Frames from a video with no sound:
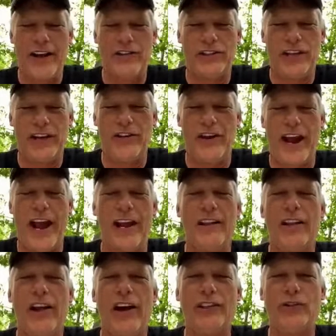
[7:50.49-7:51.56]
You said you
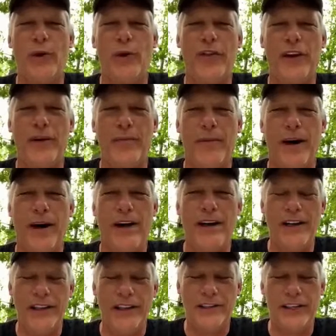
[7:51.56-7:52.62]
had lunch with him
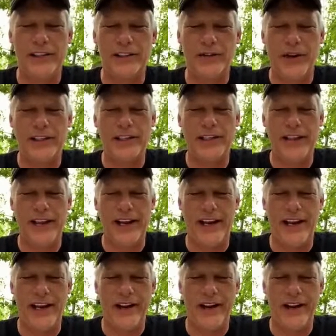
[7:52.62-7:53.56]
just recently,